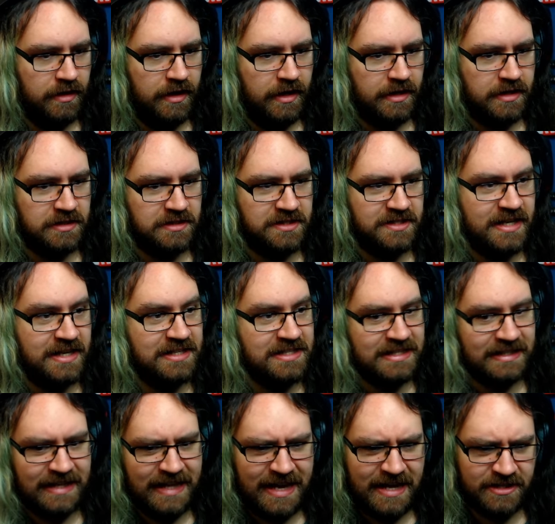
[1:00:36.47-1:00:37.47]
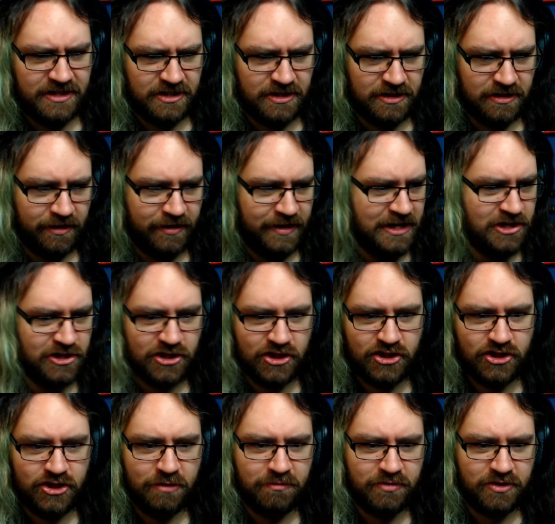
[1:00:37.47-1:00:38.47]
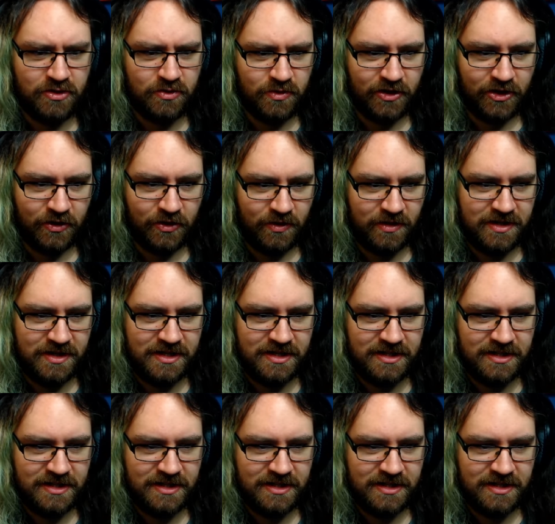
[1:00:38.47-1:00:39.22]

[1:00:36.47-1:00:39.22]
I can sense ladders and things to jump to, though.